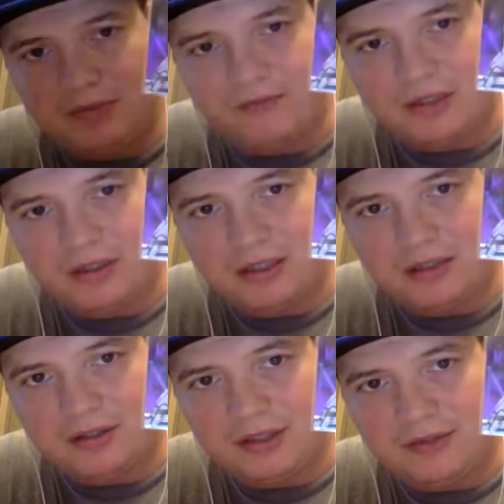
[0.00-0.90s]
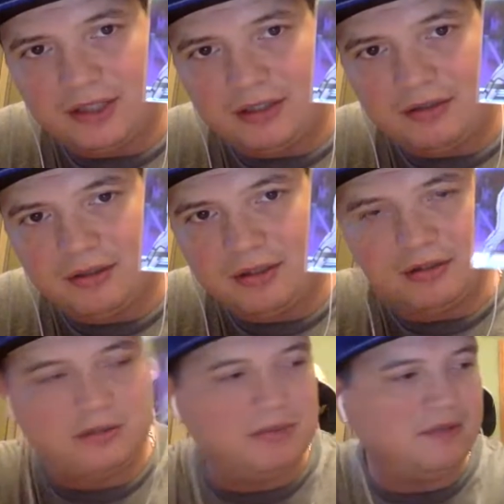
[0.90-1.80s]
of a glare. There we go. A
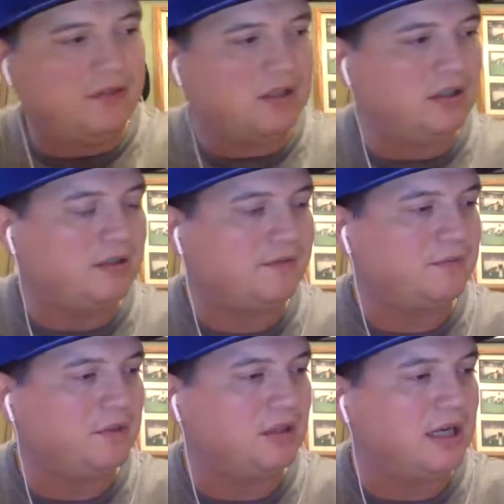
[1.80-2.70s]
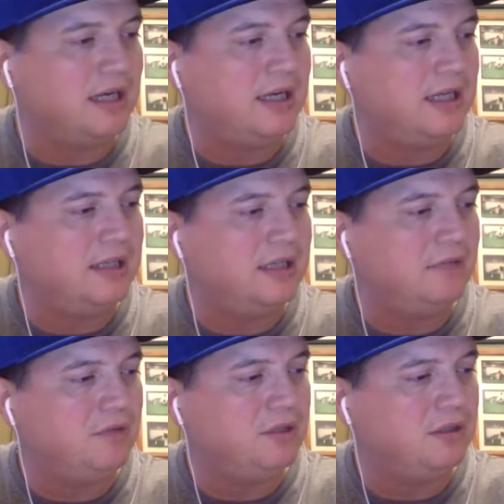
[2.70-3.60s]
little bit of a glare from the light and
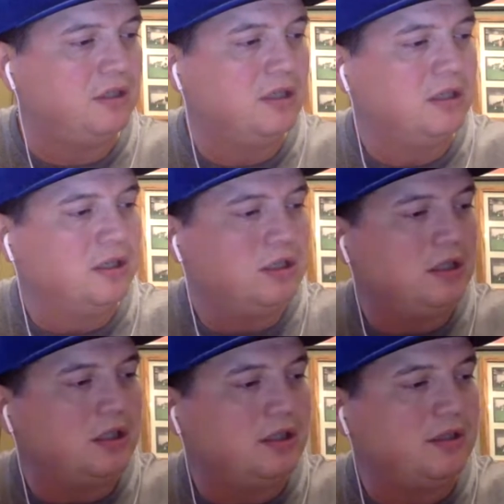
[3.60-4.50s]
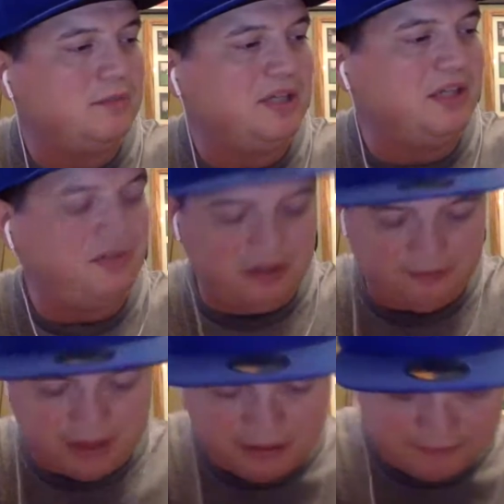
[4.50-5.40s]
the penny
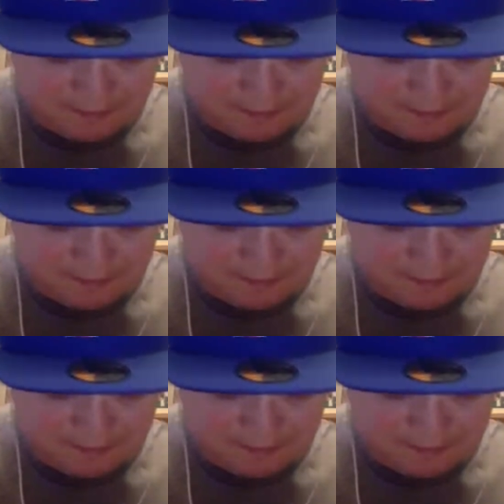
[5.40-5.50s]
sleeve there.